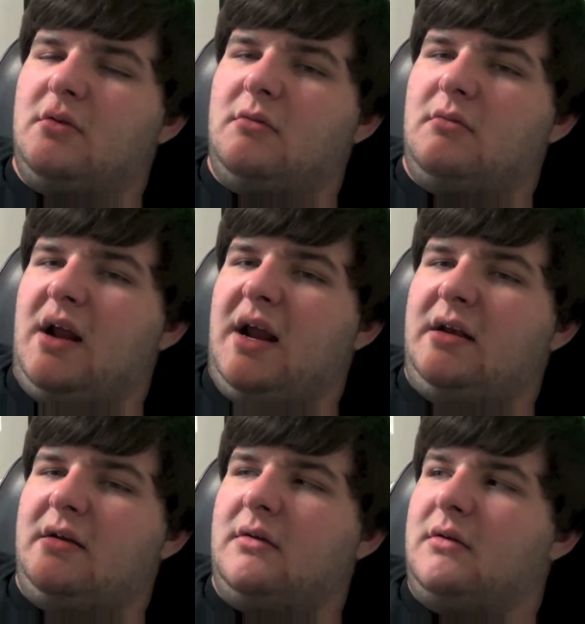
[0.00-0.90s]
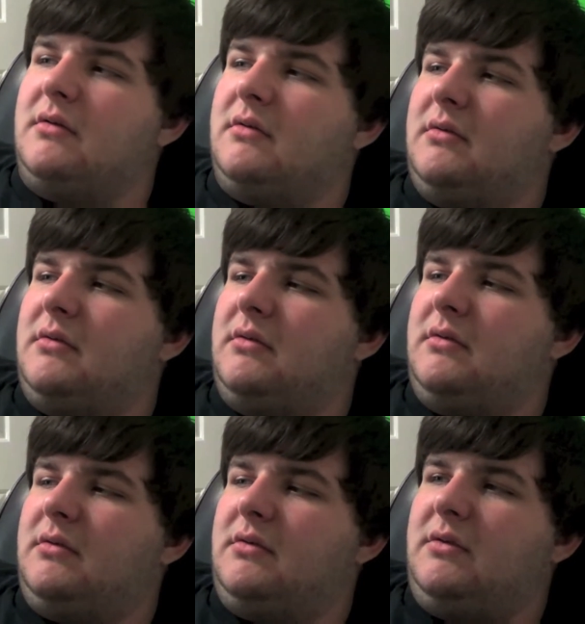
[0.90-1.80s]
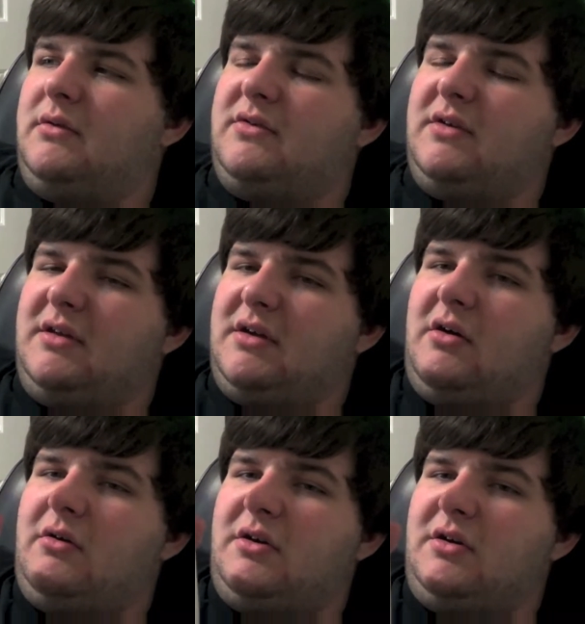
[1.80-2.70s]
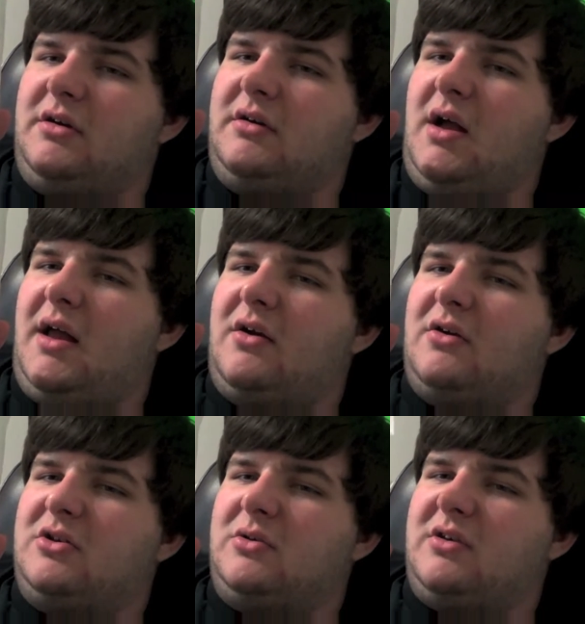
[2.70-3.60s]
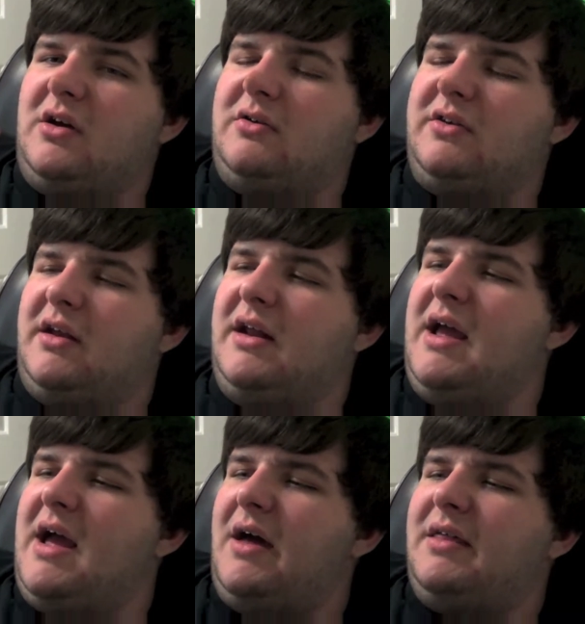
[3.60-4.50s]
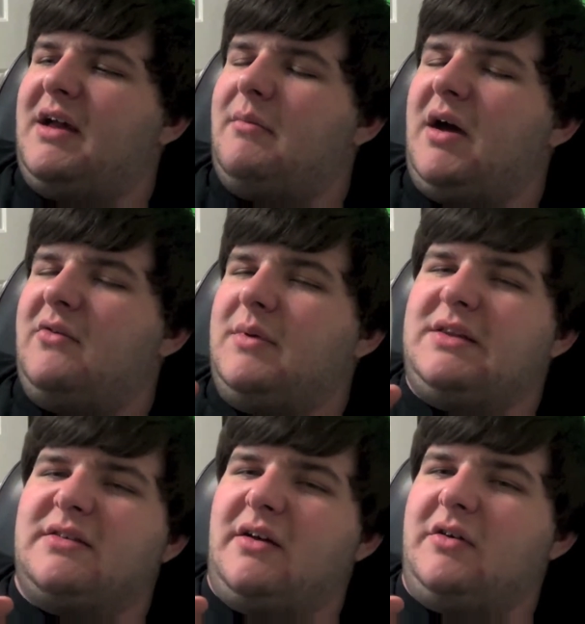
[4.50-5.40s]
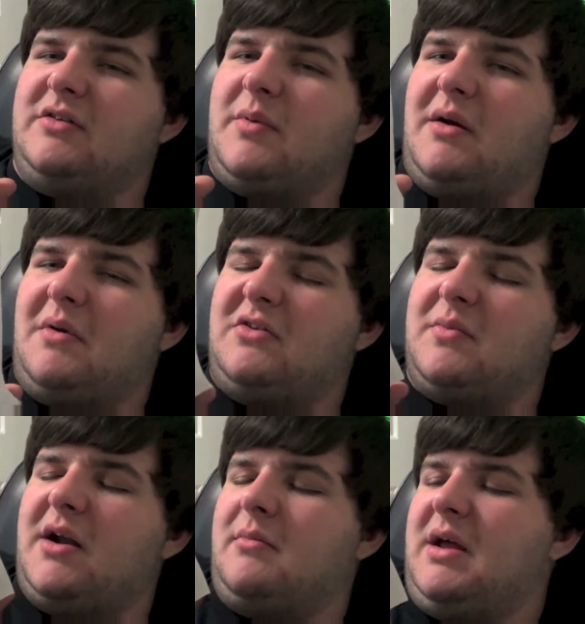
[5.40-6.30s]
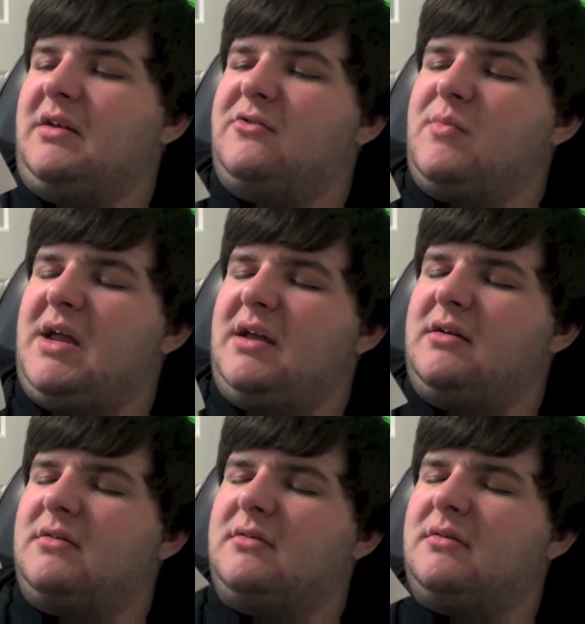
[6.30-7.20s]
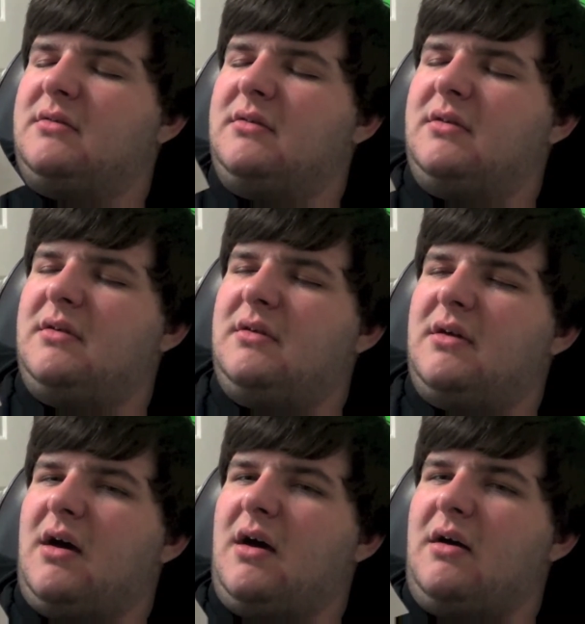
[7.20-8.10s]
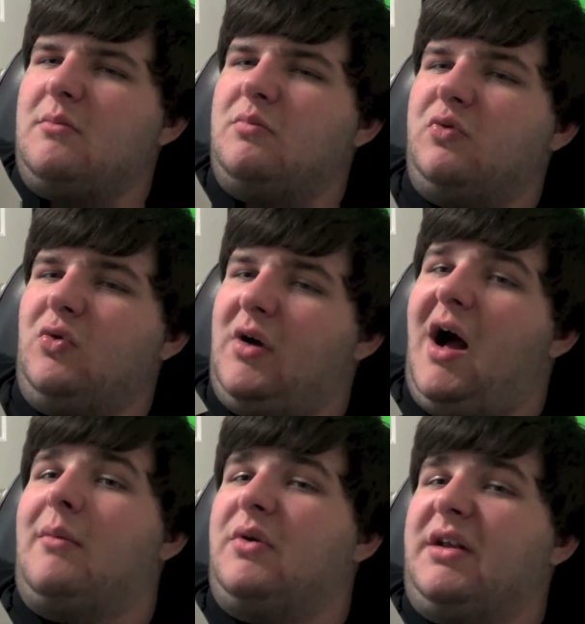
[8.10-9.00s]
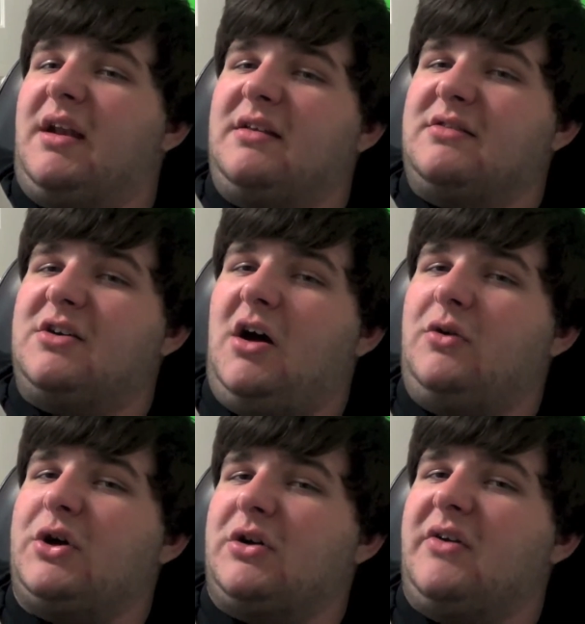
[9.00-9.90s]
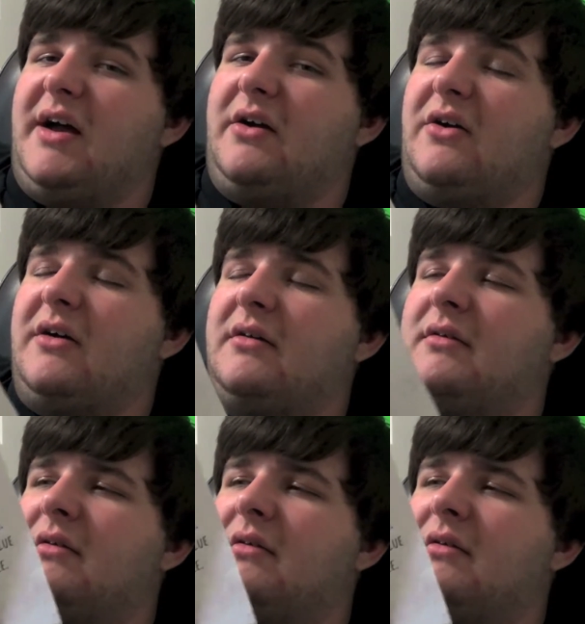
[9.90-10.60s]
Rain, uh, see the colored glider shoots colors down. I think I might have been slightly inspired by Spider-Man to make uh, Blue Goblin and his color glider.